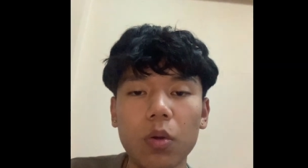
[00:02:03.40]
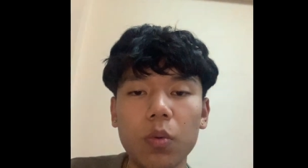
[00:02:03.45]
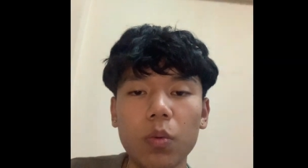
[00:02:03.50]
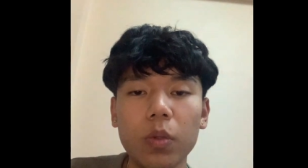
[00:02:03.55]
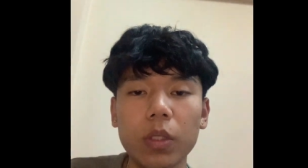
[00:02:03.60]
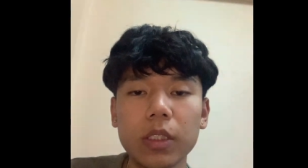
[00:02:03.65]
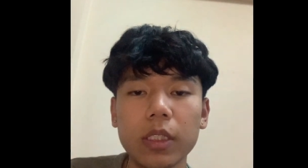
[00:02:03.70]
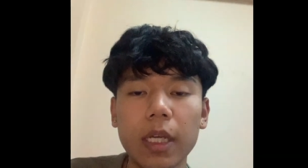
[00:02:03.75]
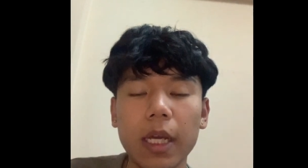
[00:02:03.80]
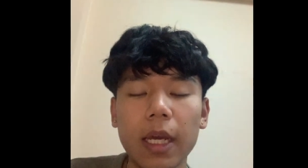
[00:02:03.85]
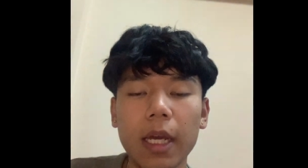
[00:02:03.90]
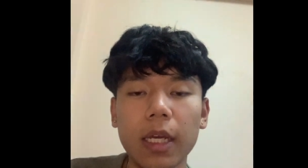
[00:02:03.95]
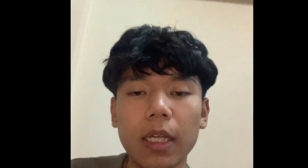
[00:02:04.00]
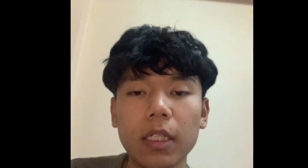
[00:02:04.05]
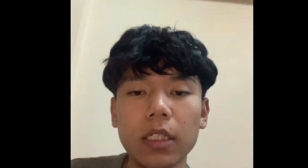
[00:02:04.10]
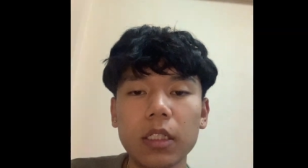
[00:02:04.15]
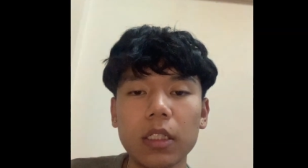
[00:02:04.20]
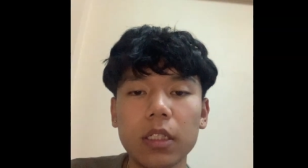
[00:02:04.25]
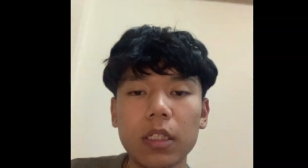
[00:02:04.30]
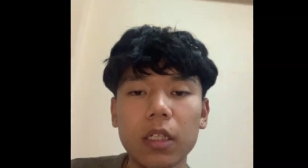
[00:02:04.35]
which
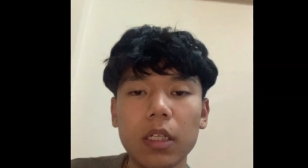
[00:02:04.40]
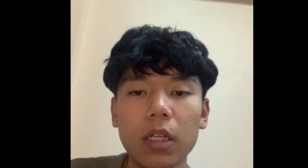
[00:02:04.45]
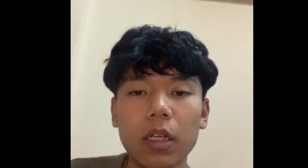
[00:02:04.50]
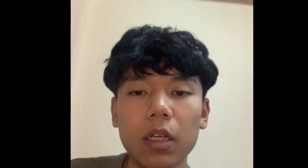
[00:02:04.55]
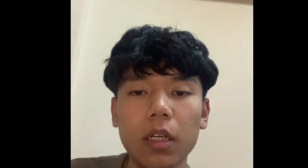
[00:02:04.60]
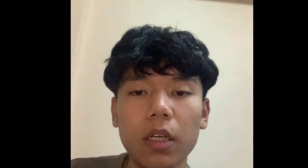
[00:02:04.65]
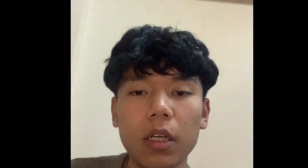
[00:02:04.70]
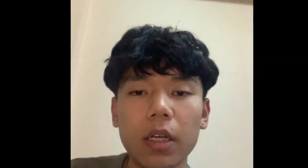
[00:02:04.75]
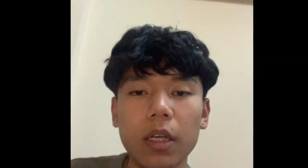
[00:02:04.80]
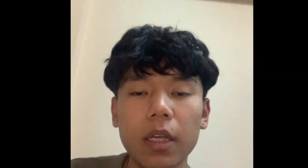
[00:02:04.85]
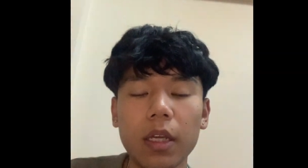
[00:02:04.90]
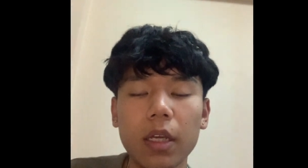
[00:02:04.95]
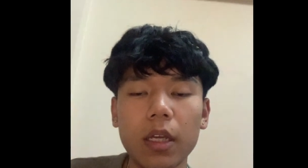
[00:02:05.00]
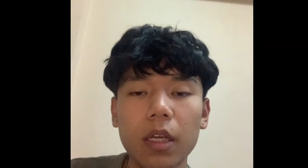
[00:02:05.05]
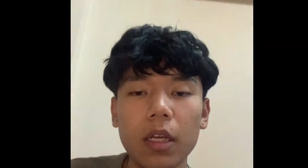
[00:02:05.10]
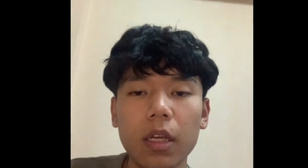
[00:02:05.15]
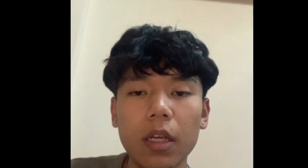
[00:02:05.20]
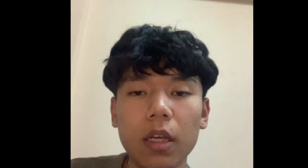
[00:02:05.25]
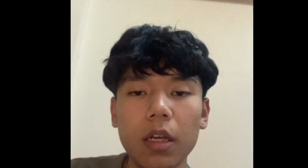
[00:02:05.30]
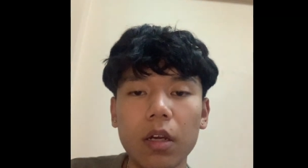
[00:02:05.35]
had
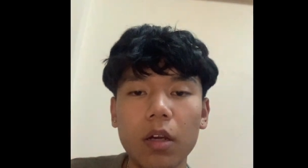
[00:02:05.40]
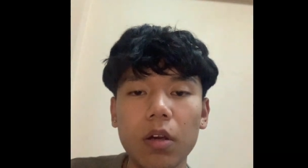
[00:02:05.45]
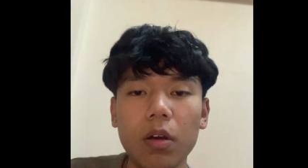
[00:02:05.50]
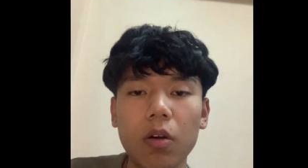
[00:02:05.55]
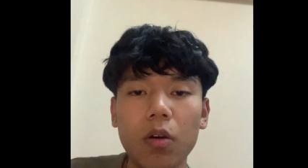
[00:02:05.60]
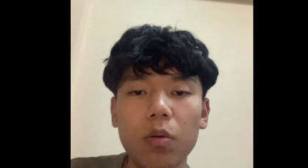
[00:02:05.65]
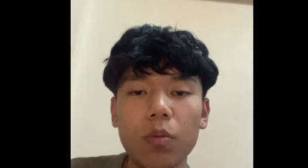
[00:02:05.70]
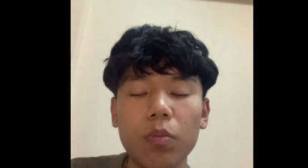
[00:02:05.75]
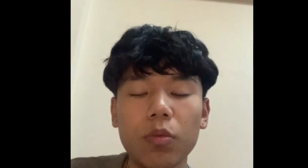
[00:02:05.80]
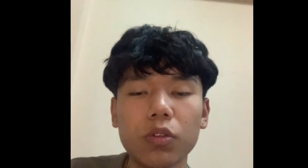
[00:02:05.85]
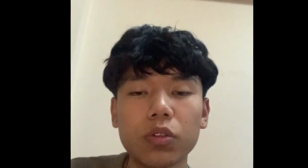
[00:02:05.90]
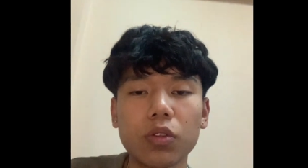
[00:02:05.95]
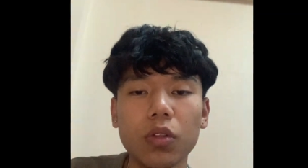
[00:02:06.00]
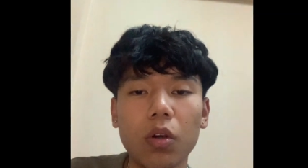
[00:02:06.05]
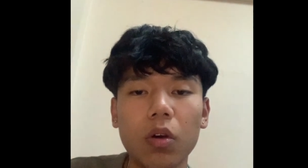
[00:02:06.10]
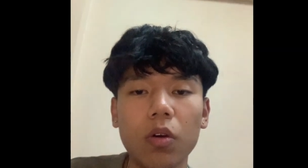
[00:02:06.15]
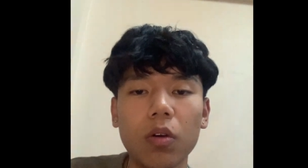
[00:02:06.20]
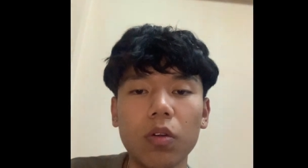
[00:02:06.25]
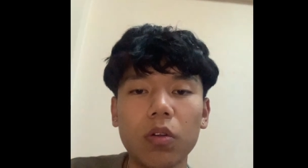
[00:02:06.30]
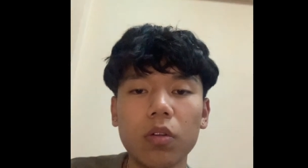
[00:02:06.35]
almost
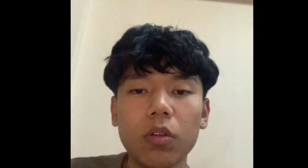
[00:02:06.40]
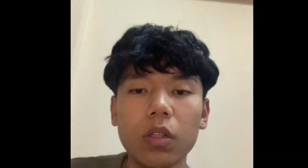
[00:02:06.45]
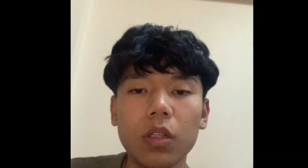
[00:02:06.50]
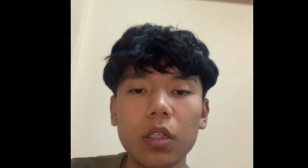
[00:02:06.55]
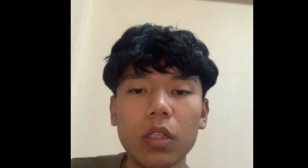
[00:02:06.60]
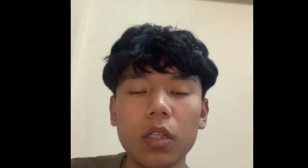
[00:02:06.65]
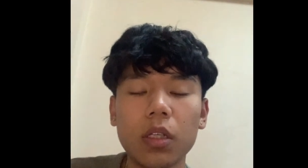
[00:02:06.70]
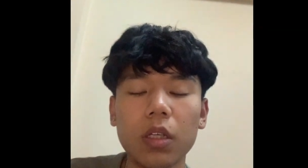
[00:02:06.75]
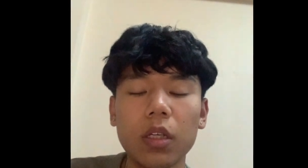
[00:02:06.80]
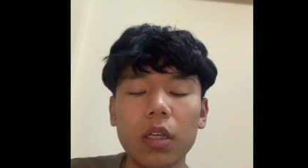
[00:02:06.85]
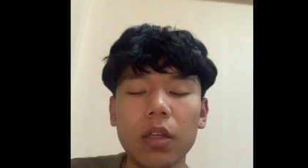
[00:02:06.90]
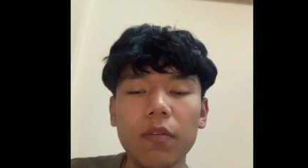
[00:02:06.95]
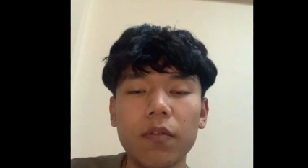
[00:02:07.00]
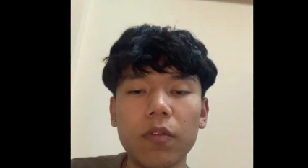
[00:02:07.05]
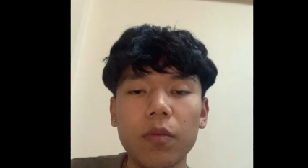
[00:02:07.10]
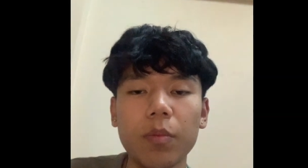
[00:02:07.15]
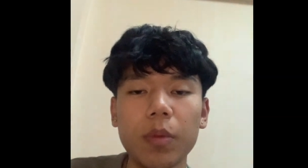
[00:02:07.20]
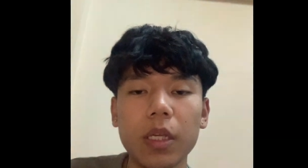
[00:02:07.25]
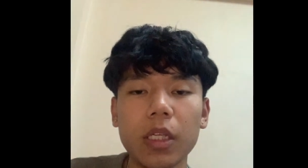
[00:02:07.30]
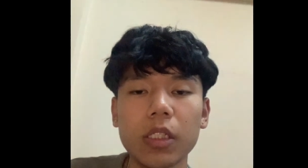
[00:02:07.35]
all
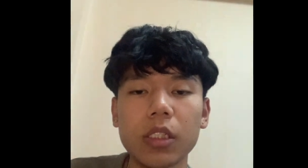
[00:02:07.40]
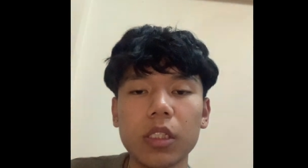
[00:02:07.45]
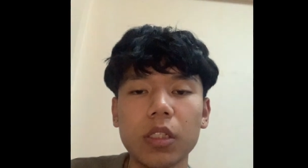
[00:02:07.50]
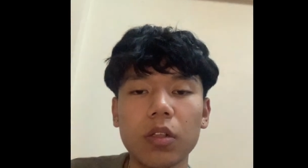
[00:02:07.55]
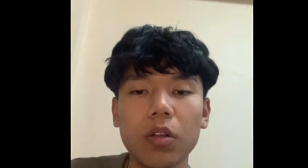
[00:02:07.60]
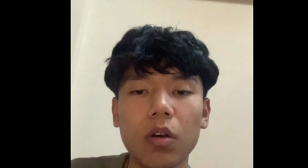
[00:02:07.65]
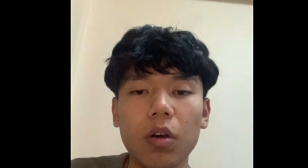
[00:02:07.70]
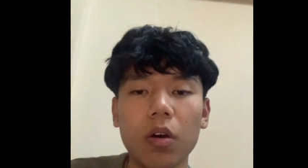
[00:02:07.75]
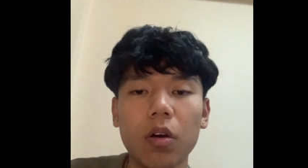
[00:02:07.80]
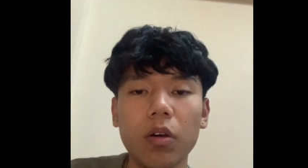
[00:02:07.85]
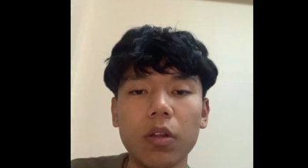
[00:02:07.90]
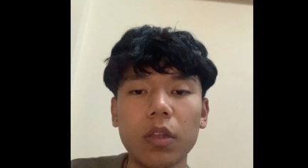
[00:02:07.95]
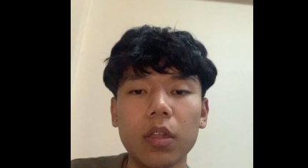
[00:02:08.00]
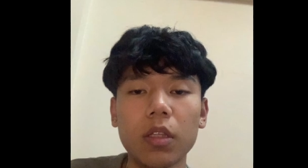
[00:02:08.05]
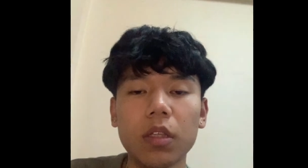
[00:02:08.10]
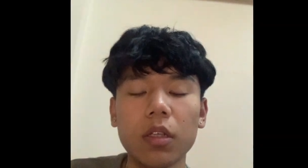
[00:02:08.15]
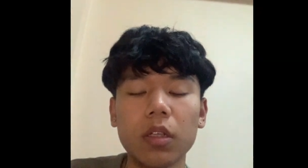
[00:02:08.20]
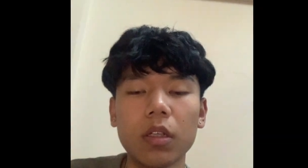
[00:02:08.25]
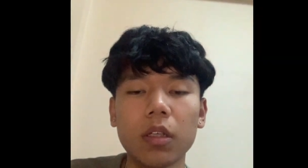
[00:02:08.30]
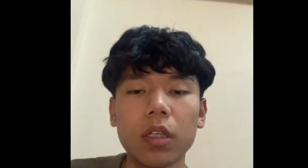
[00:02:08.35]
information on
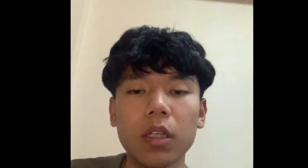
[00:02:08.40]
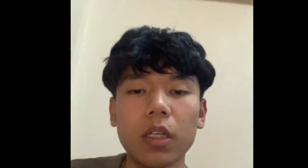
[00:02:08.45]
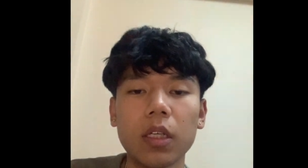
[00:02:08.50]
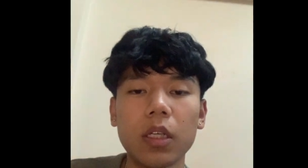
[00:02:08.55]
the